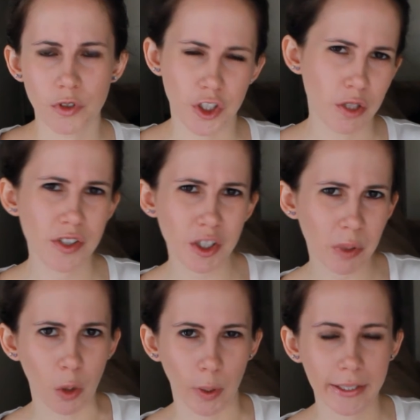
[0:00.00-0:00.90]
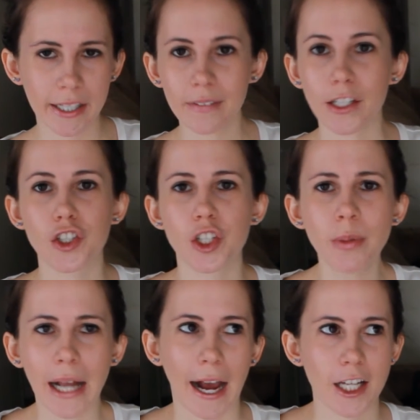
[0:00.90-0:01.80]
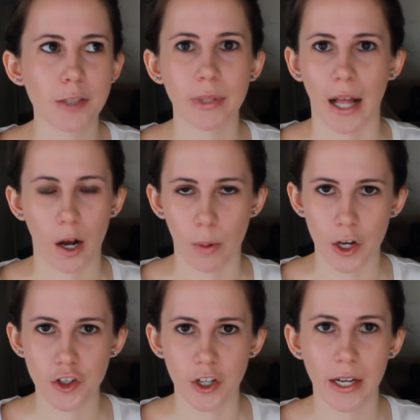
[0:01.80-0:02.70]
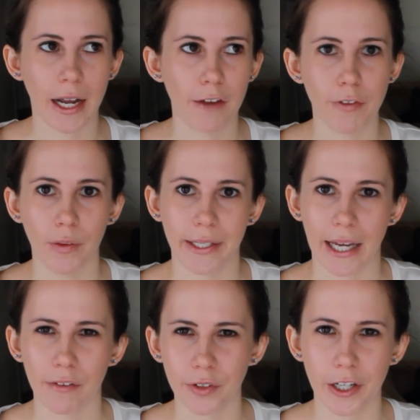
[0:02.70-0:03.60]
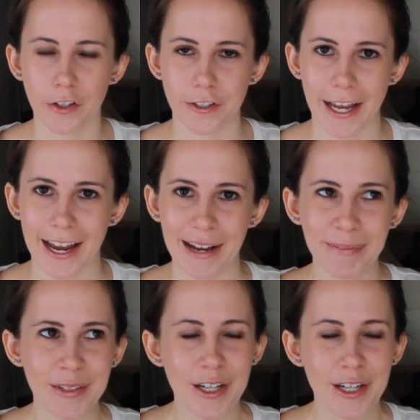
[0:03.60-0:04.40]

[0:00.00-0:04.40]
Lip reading: do you still want to work here? Like, she would ask me that question, I felt like every other day.